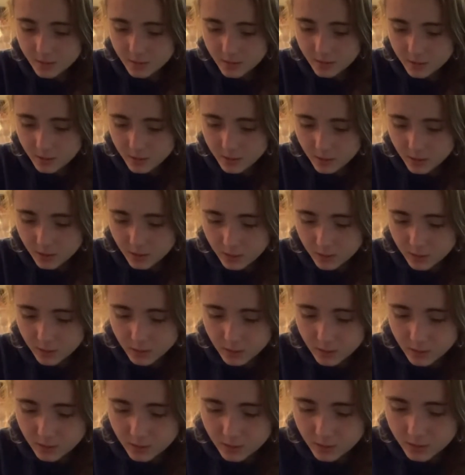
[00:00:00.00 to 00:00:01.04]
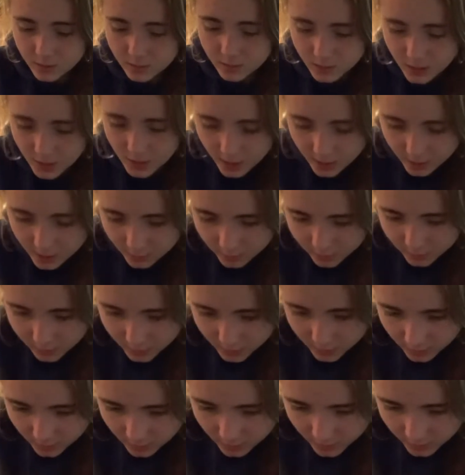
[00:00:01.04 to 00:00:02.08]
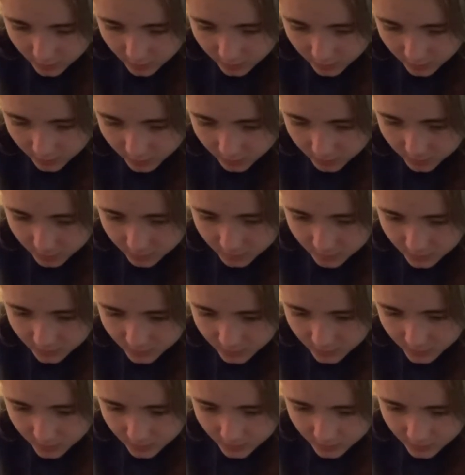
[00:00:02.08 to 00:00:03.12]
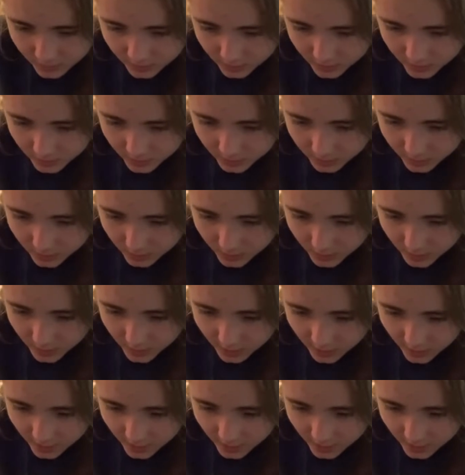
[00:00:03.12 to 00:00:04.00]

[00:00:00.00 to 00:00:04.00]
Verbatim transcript: Okay, hair in there, hello. Okay,